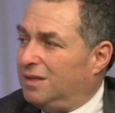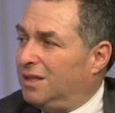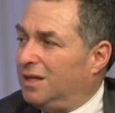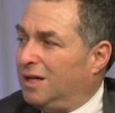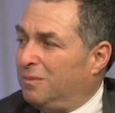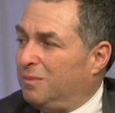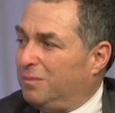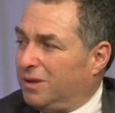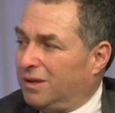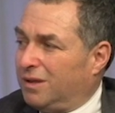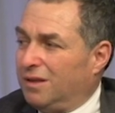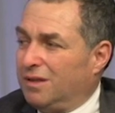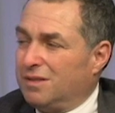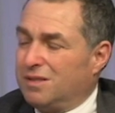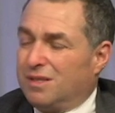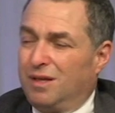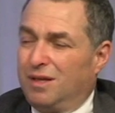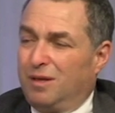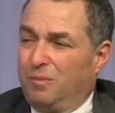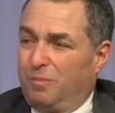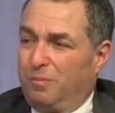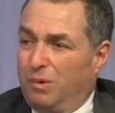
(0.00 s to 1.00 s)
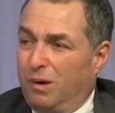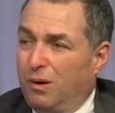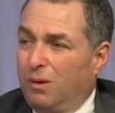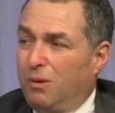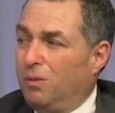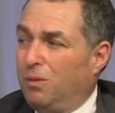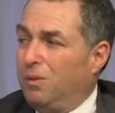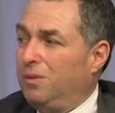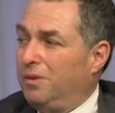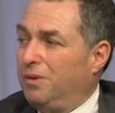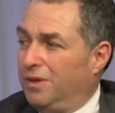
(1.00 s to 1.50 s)
than that because they'll
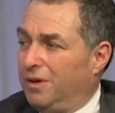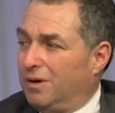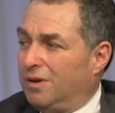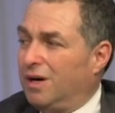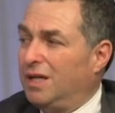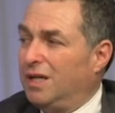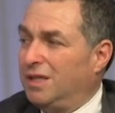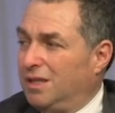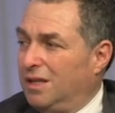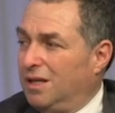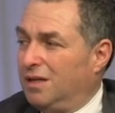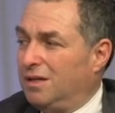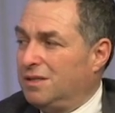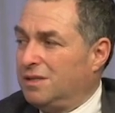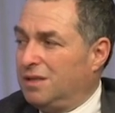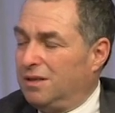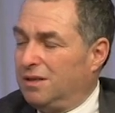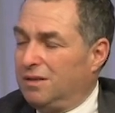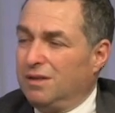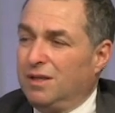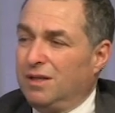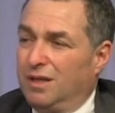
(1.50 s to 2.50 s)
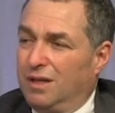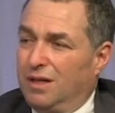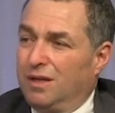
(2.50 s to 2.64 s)
poll their ideas, and